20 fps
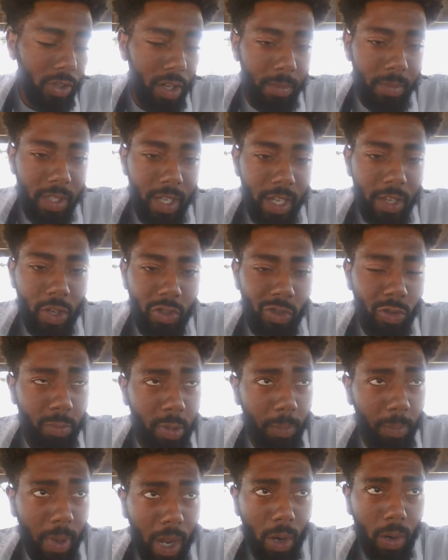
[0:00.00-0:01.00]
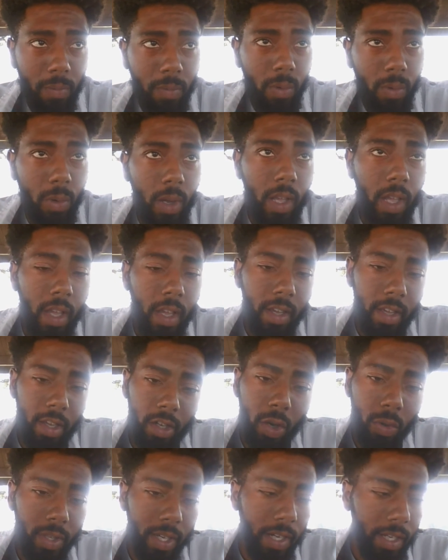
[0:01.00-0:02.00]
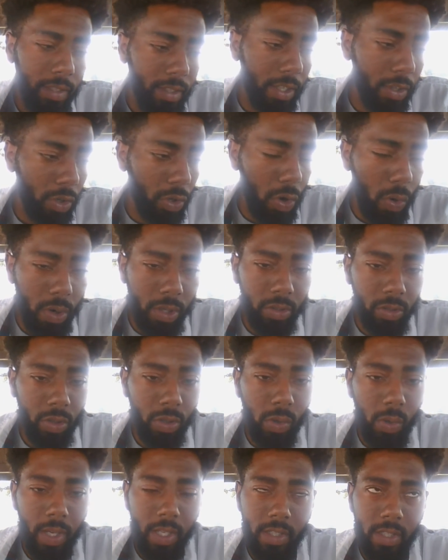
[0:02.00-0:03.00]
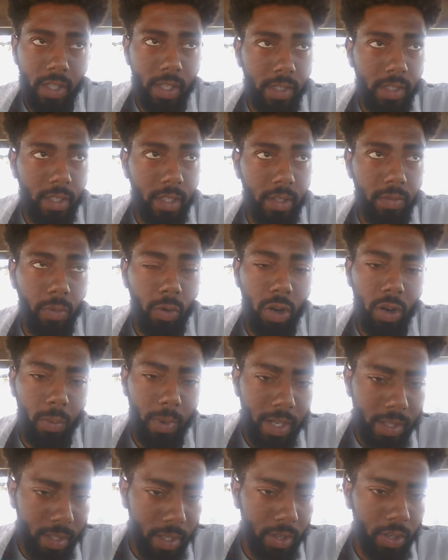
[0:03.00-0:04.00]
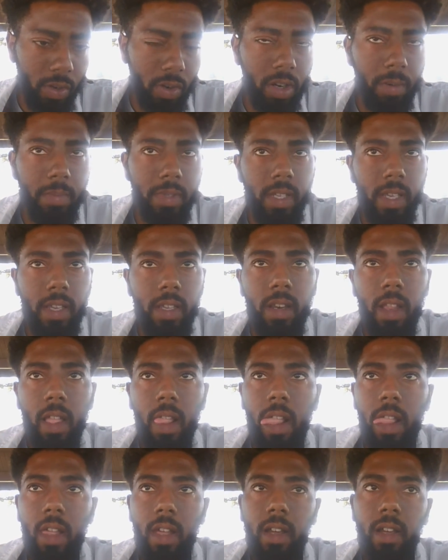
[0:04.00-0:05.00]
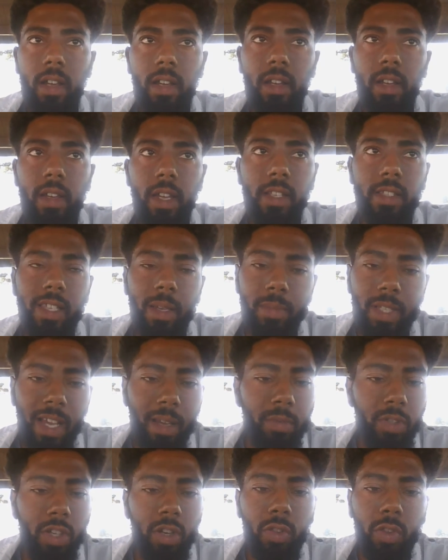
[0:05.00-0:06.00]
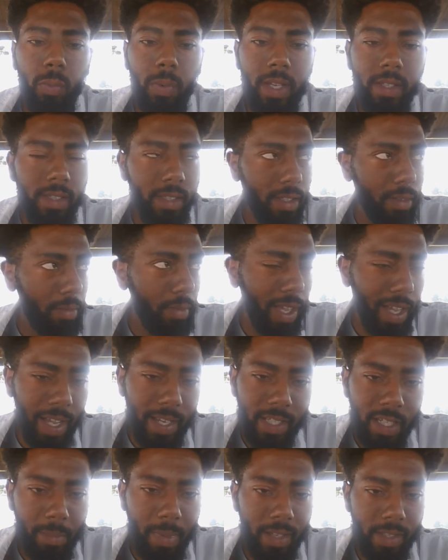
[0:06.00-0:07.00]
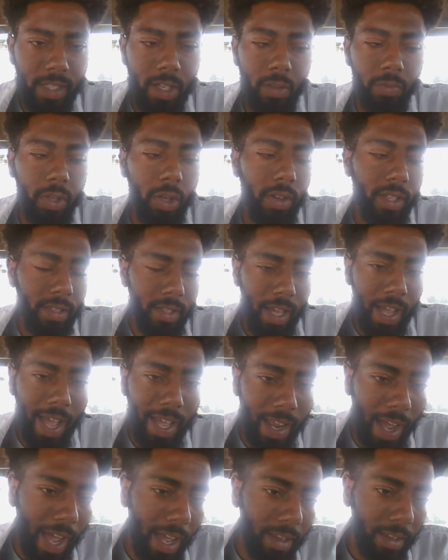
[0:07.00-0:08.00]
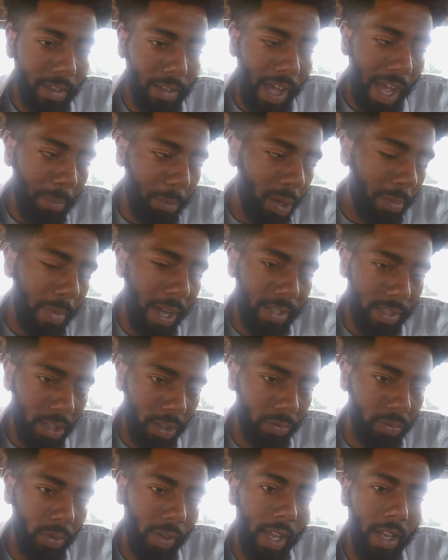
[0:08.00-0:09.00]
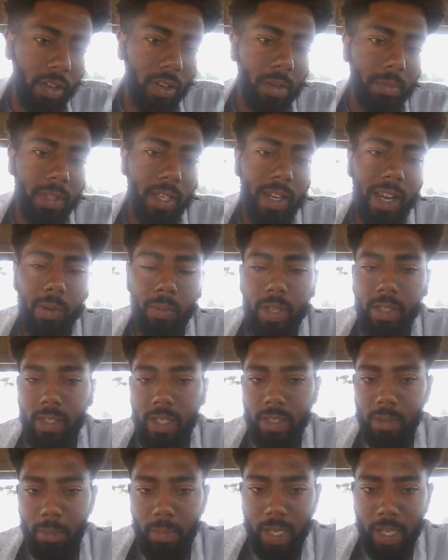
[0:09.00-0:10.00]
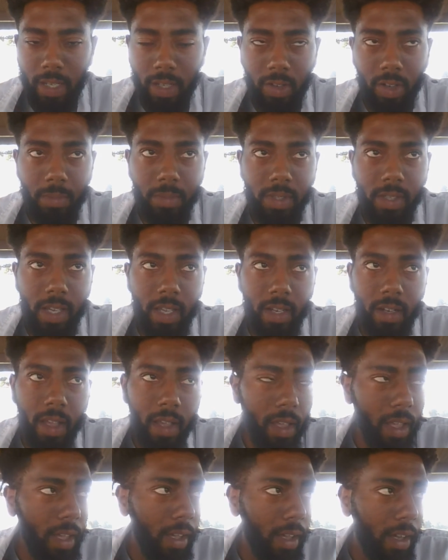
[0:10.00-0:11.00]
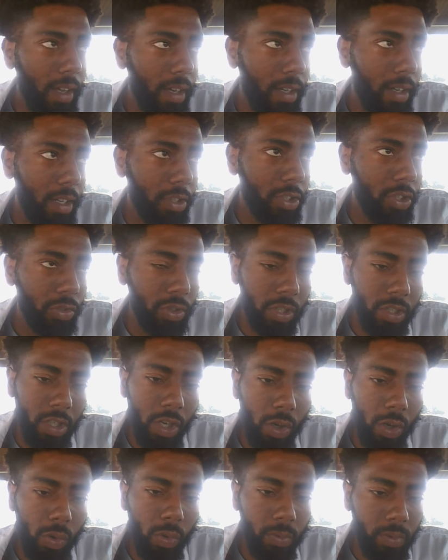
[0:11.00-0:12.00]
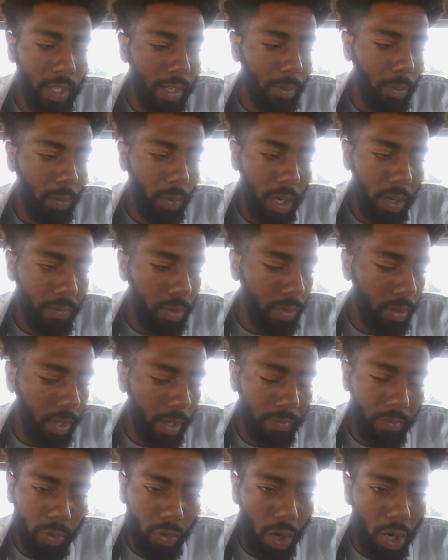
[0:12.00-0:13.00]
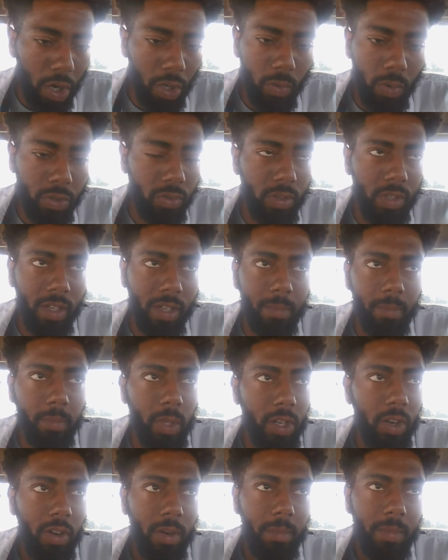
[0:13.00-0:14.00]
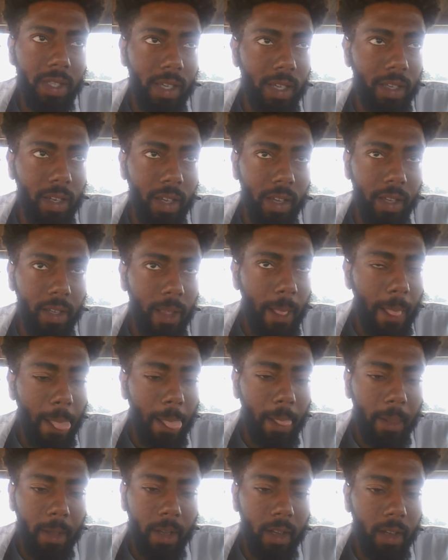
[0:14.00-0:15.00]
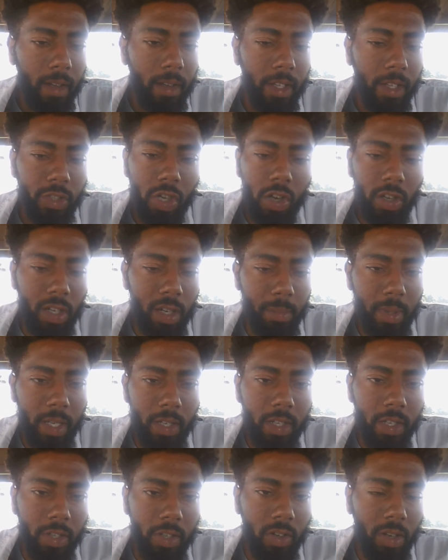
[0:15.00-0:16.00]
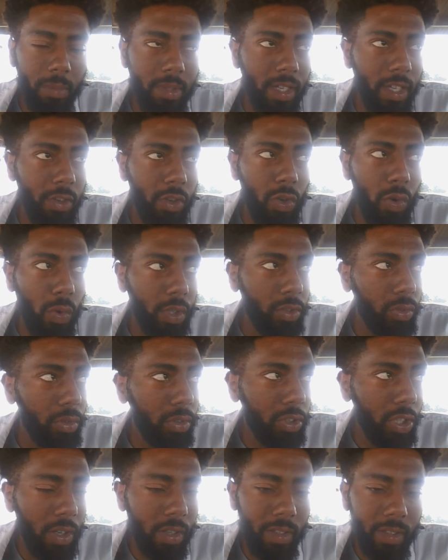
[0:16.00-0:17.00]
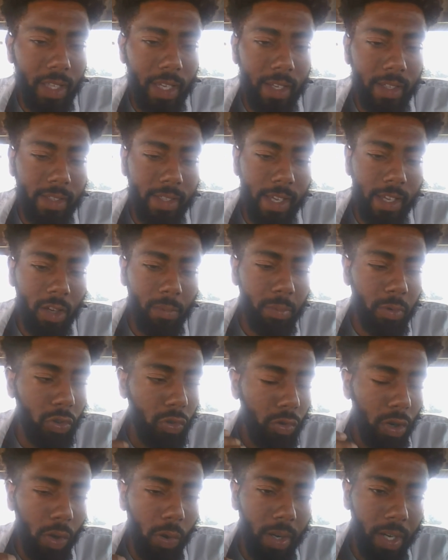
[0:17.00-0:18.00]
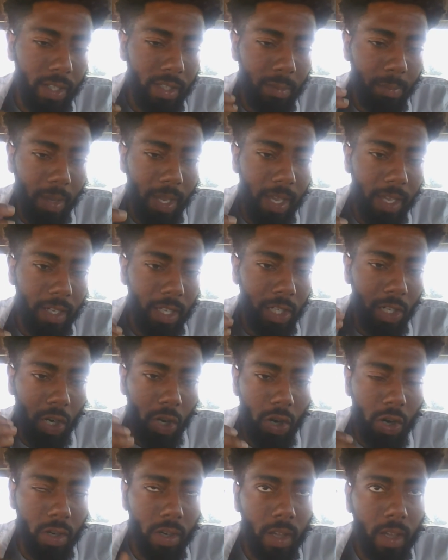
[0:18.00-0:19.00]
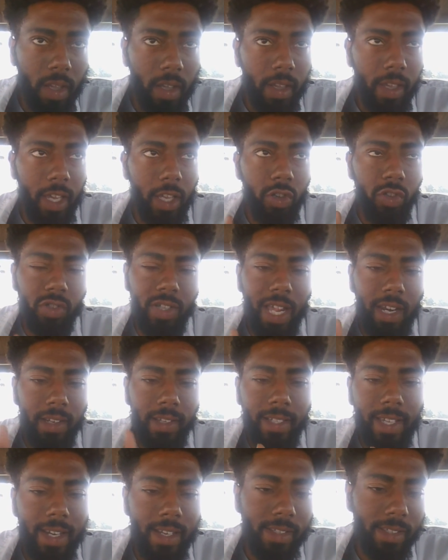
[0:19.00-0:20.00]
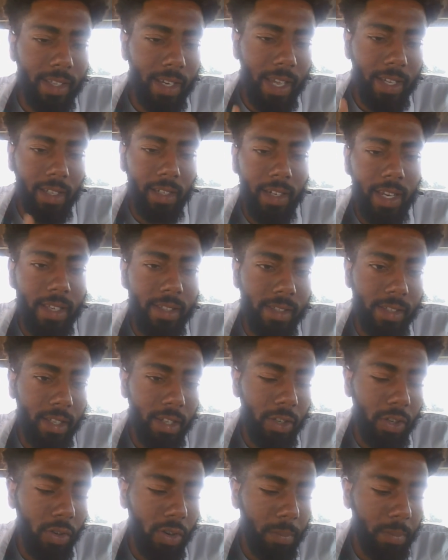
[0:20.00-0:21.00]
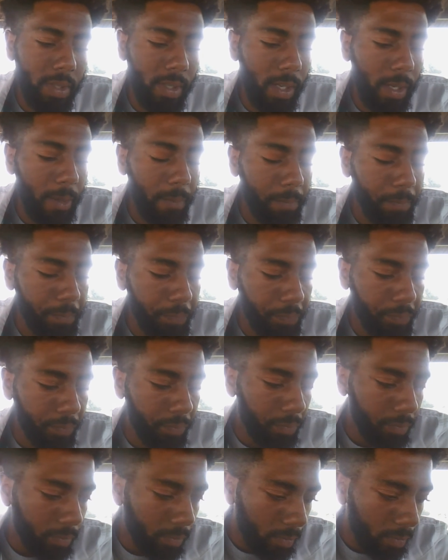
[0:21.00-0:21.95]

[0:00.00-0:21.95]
You know what I'm saying? You're super powerful. You know, anything you're going through is, is, is for a reason. You know what I'm saying? And sometimes, you know, the reasons, you know, like I tell myself, you know, I, I, I put myself through that, you know what I'm saying? That reason is me, you know what I'm saying? Uh, so just know that whatever, if you are going through something, you know what I'm saying? Like, uh, it's all going to be good, you know what I'm saying? You're going through certain things to help you grow and expand and learn, and you just got to look at it as like a lesson, you know what I'm saying?